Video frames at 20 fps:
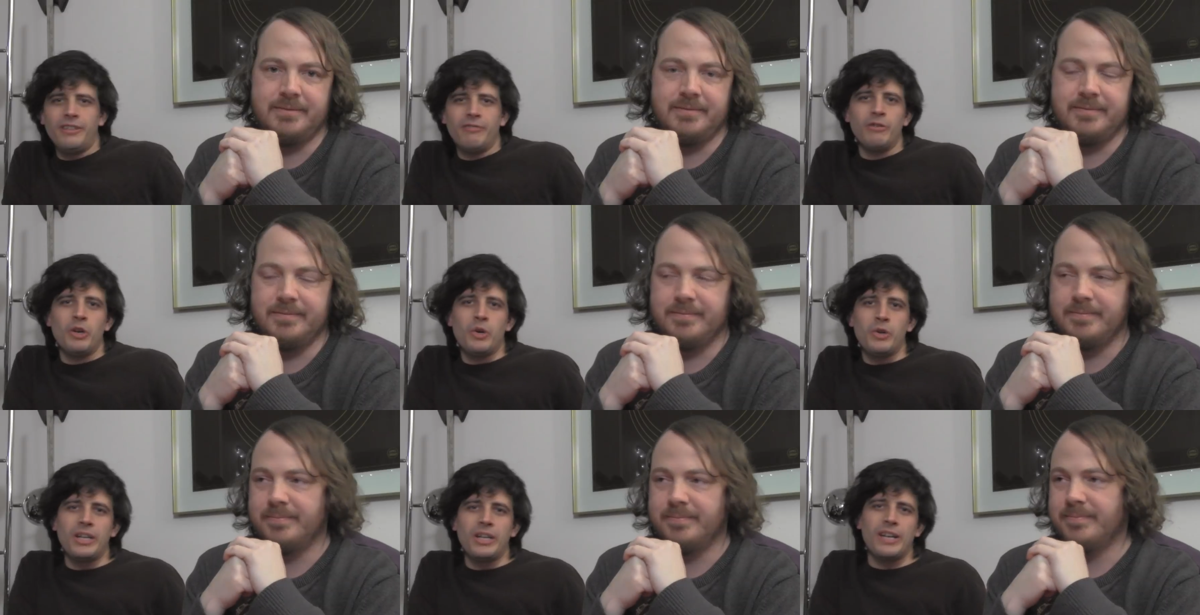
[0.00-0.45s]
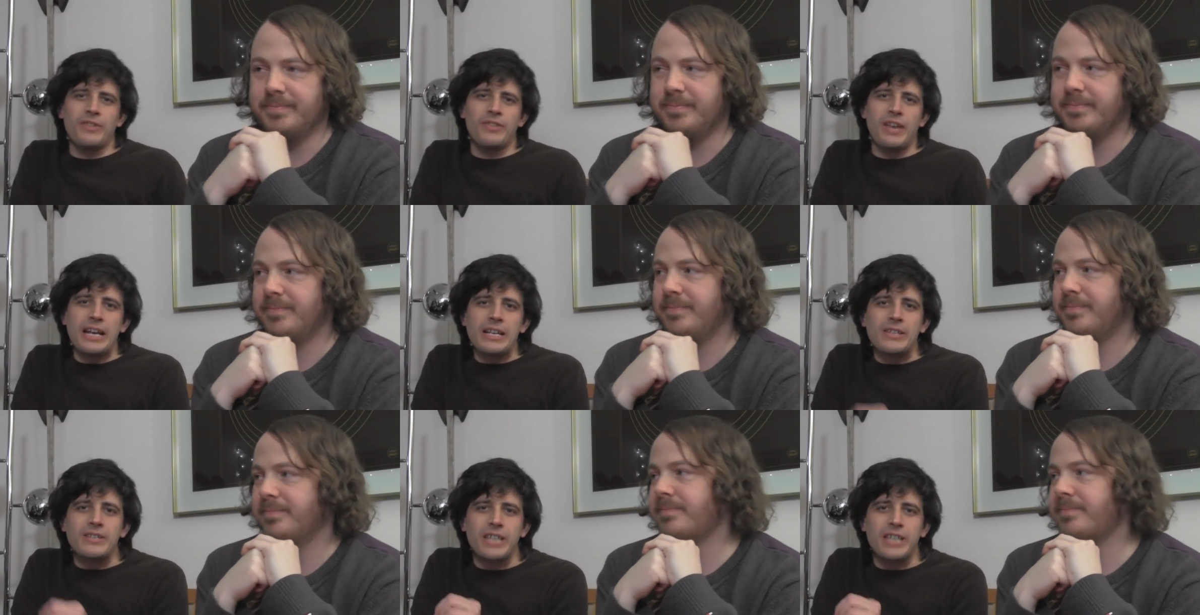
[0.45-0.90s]
Speaker 1: You're ruining
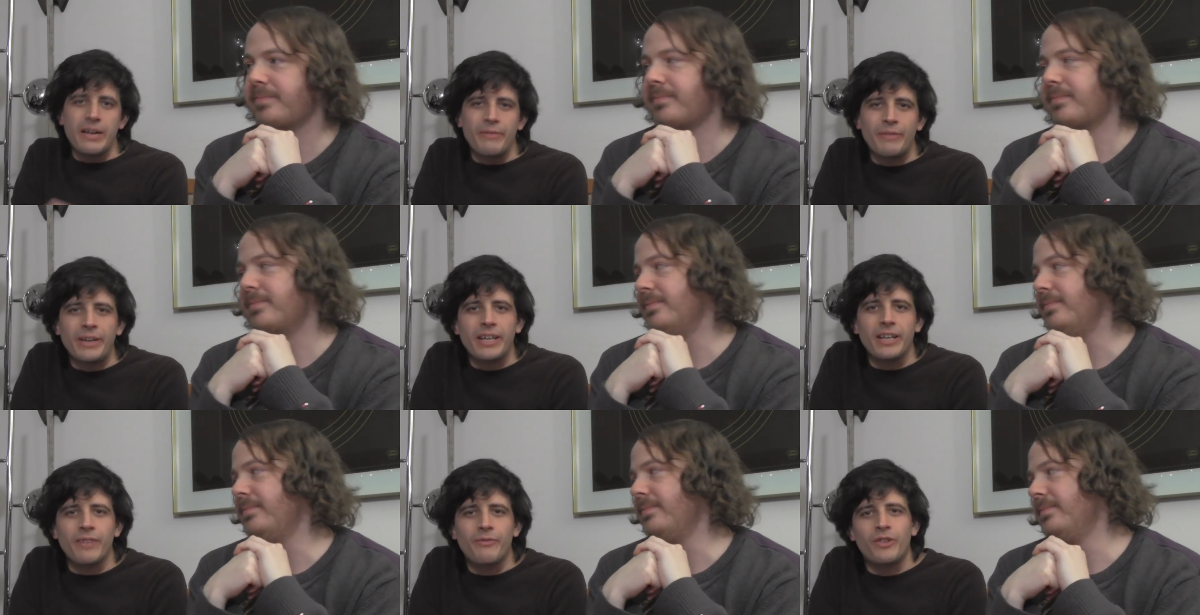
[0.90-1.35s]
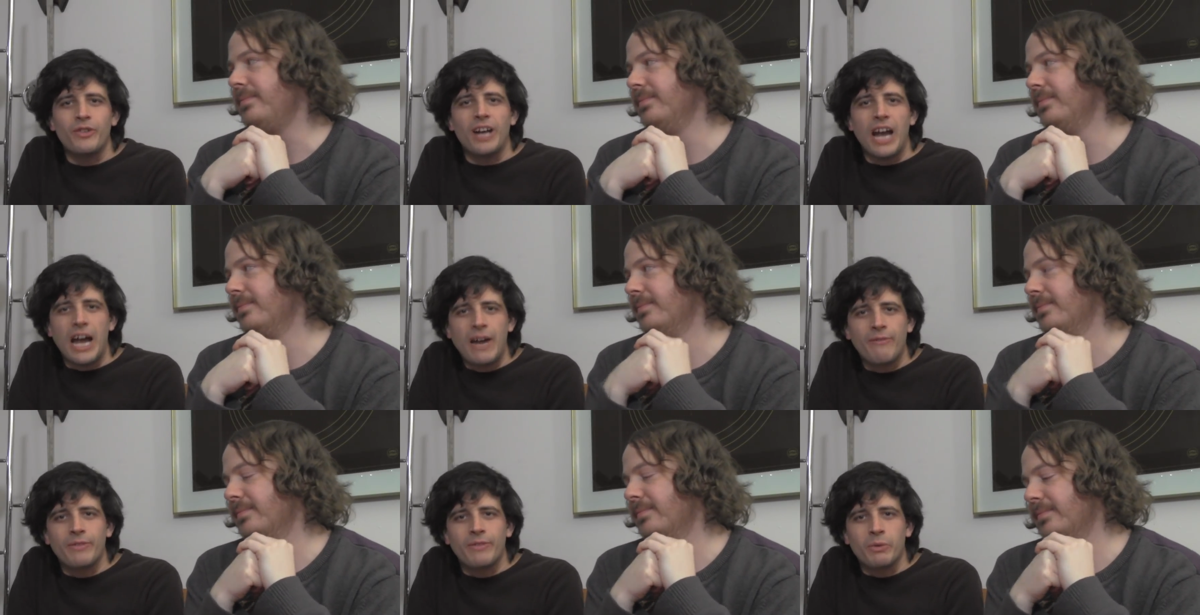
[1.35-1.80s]
Thanksgiving for
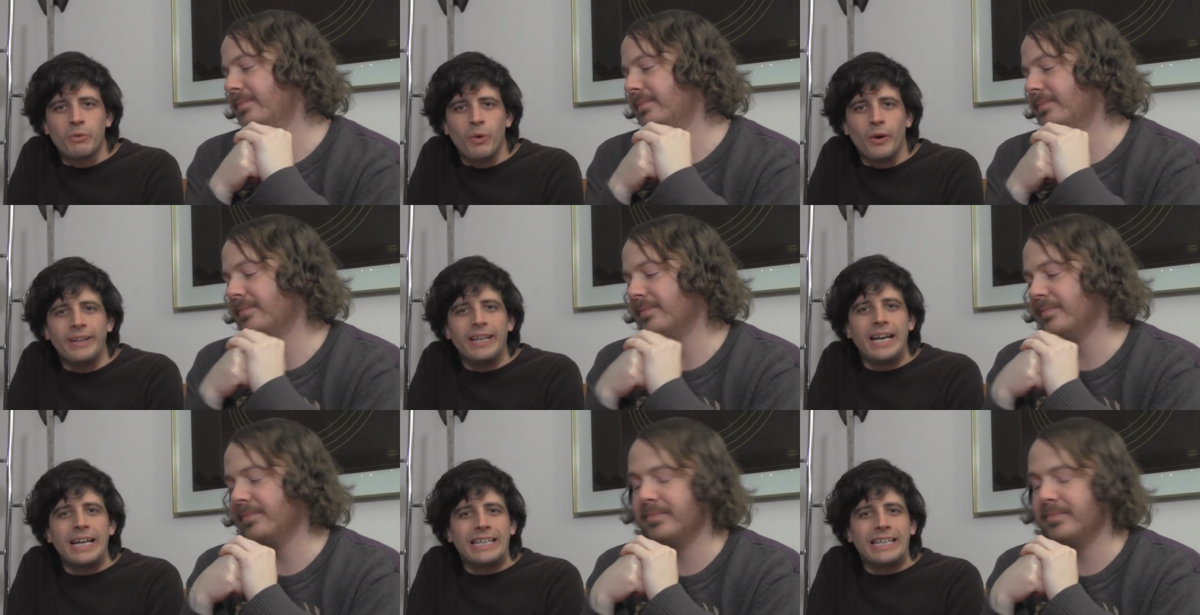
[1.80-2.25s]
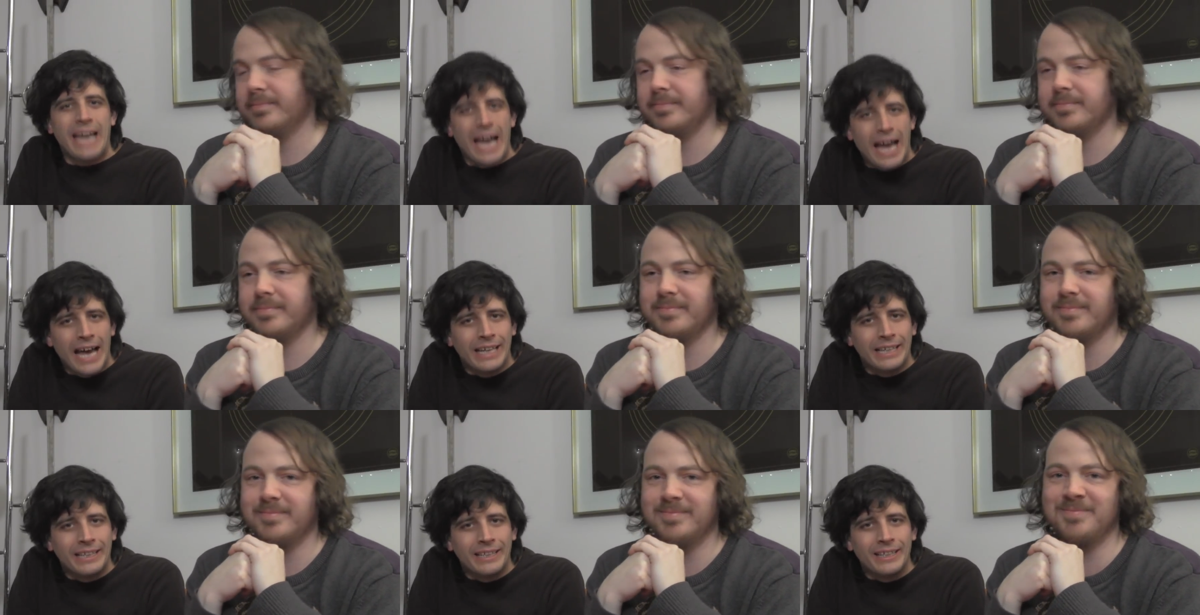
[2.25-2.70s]
everyone,
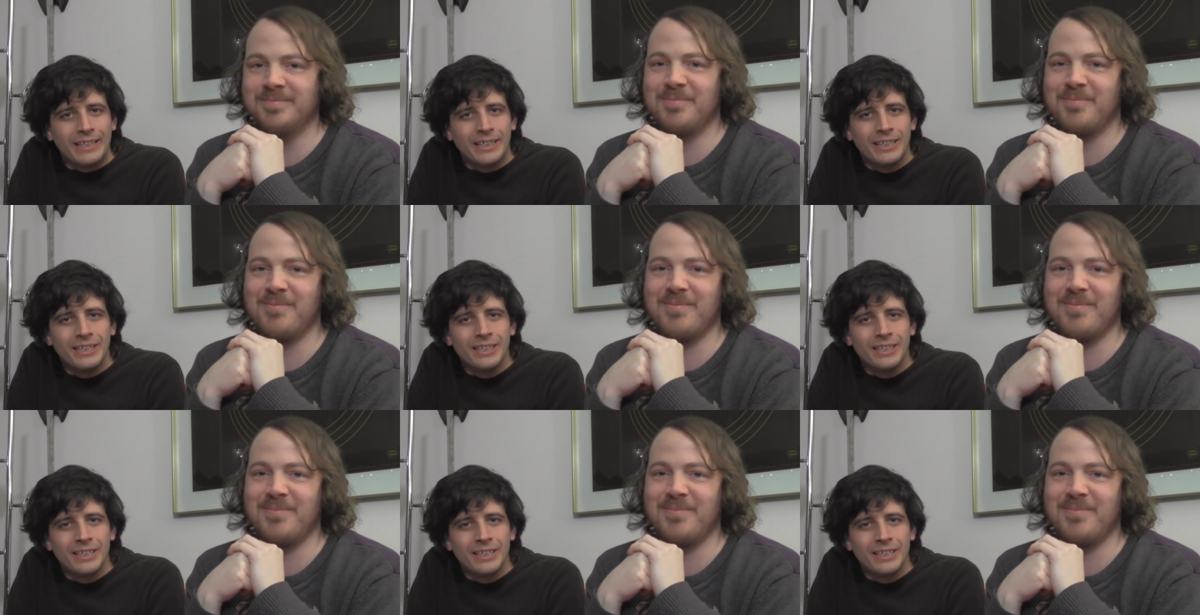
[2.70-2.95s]
again.